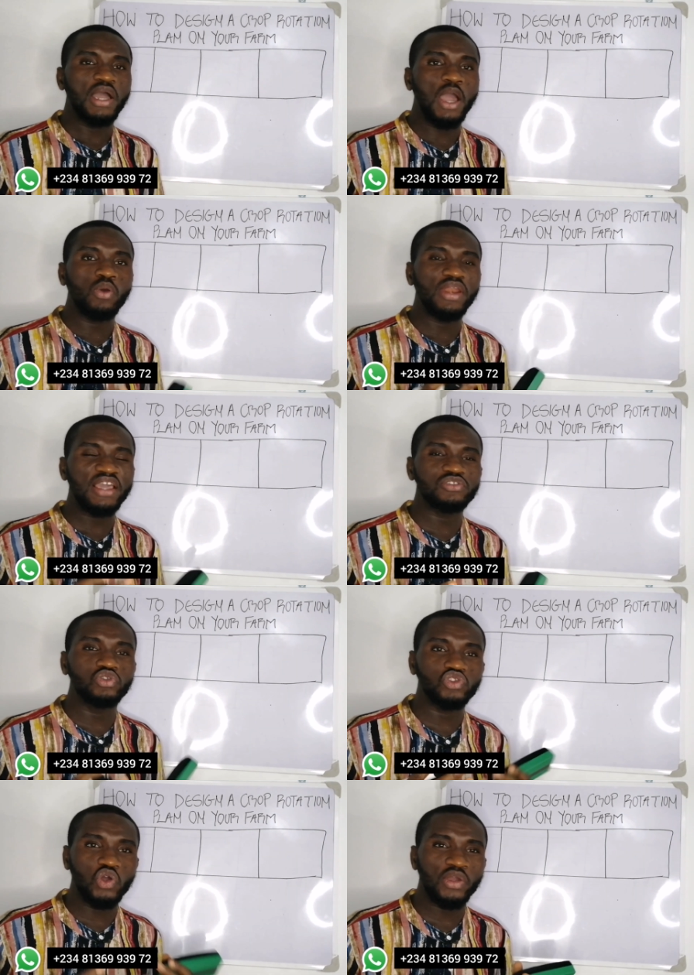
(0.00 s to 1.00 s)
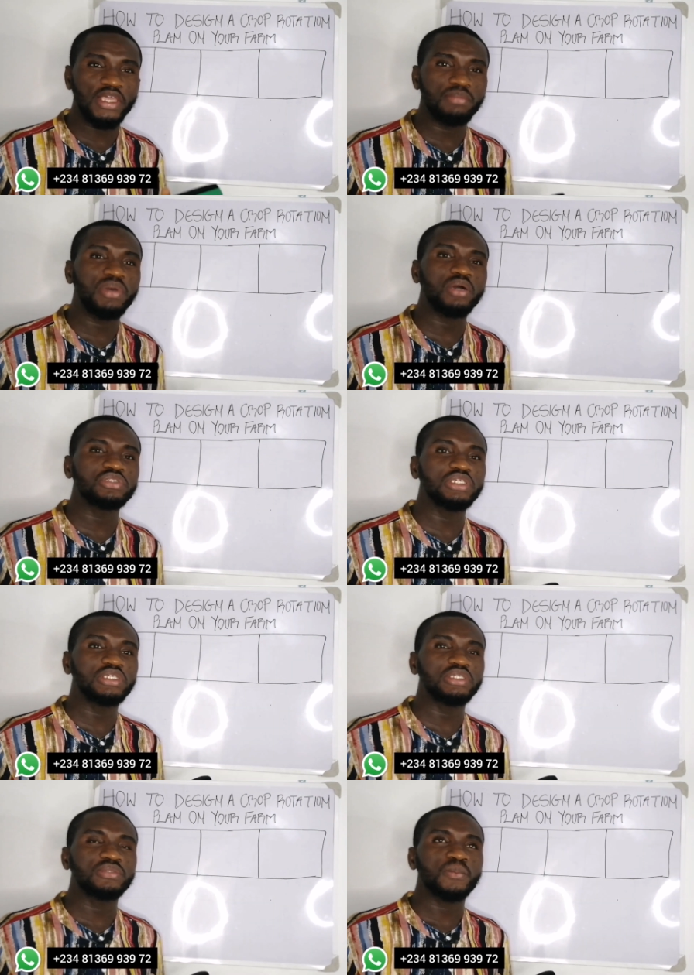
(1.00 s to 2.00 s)
I would like to talk about
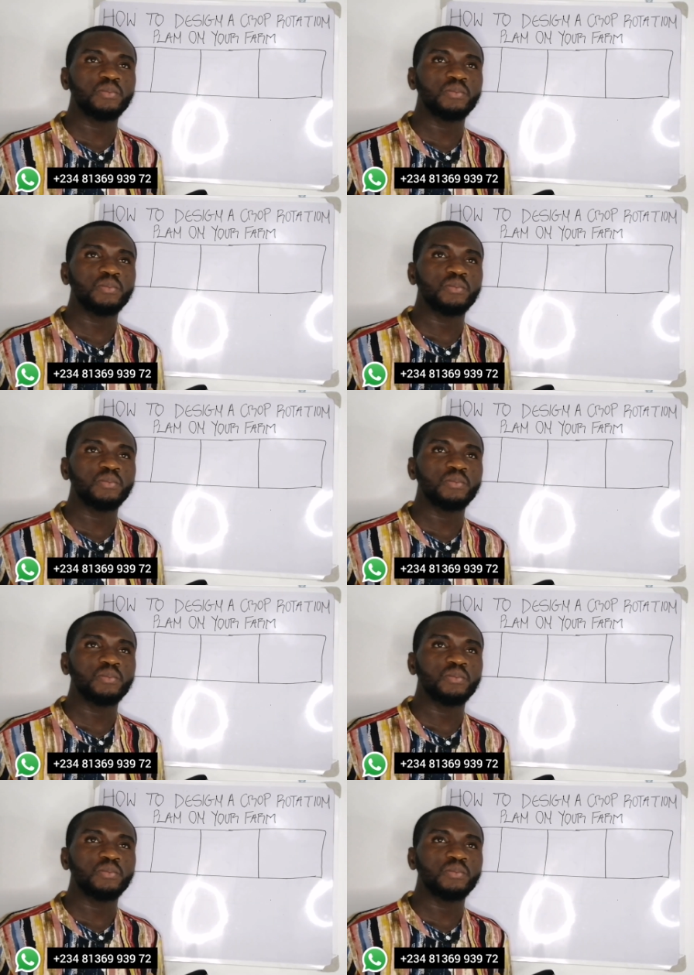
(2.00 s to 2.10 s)
the